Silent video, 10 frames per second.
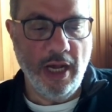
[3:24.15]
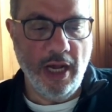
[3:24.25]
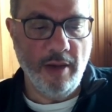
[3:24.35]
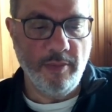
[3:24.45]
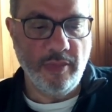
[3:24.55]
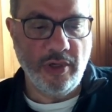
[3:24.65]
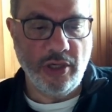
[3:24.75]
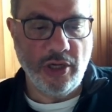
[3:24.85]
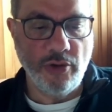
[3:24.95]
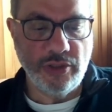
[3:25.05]

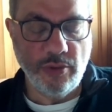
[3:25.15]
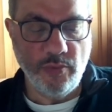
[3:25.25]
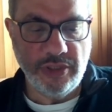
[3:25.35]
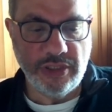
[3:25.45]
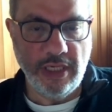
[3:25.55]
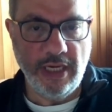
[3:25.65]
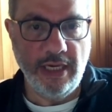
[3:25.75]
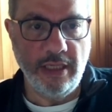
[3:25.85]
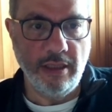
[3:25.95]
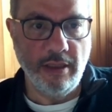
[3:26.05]
Koza was
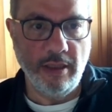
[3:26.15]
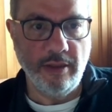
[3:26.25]
in